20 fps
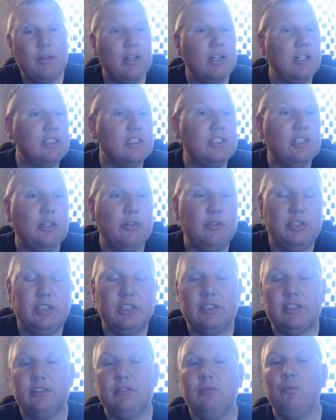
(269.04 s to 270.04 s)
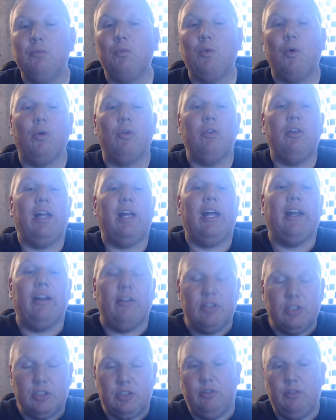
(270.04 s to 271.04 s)
So just more
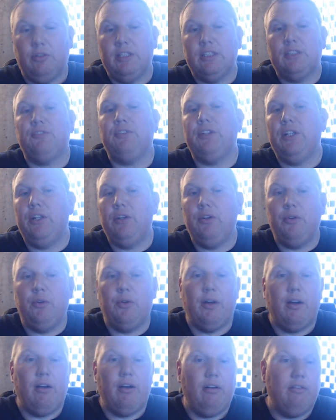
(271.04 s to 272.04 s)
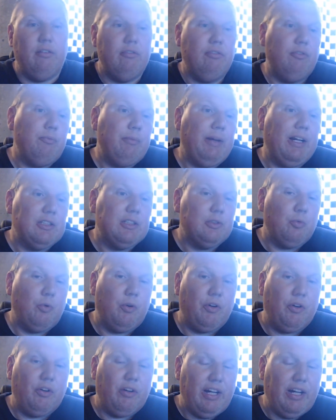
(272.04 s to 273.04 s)
layers to this feud of Mance
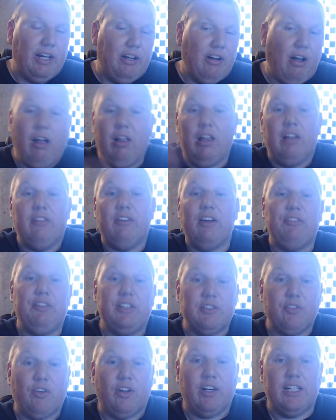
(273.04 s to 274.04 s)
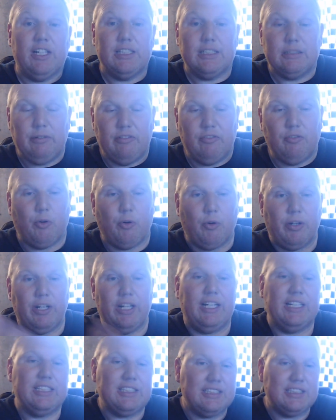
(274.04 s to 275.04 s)
Warner and all of Effie's friends before he
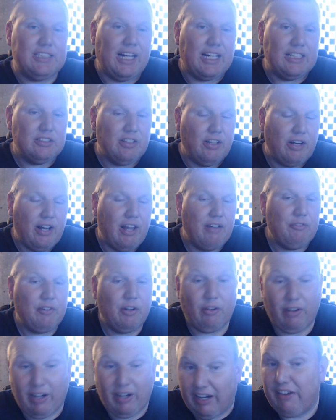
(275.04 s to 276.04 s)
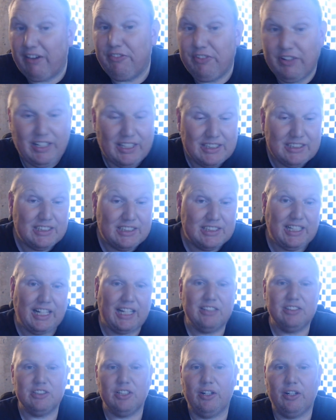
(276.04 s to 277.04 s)
gets his hands on Effie, or Effie gets his
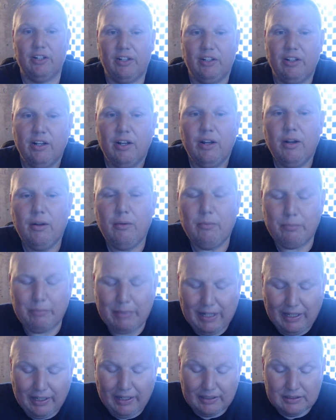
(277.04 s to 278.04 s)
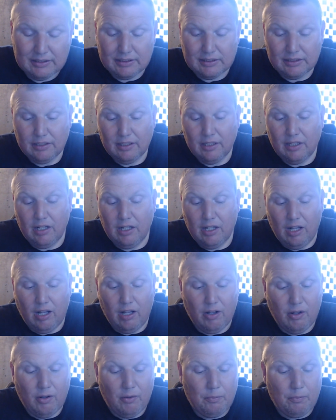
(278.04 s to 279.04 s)
hands on Mance.
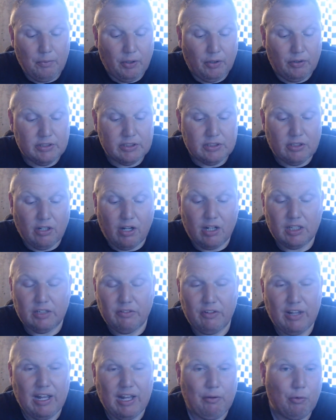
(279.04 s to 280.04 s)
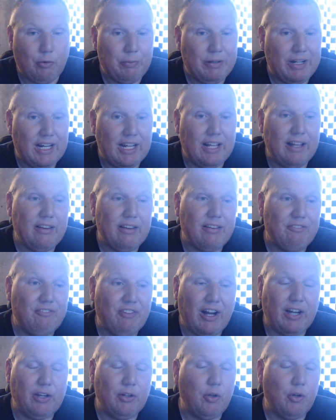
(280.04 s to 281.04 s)
There is talk of that will be it.
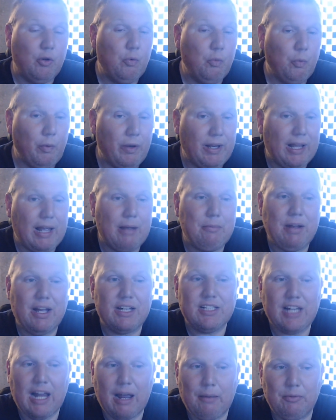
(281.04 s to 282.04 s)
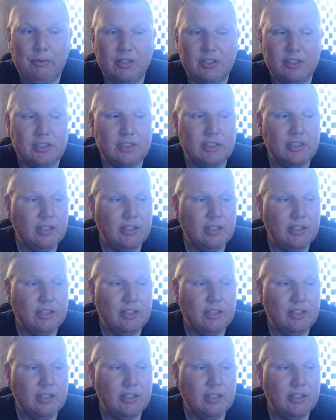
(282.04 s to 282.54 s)
Final, when that match happens,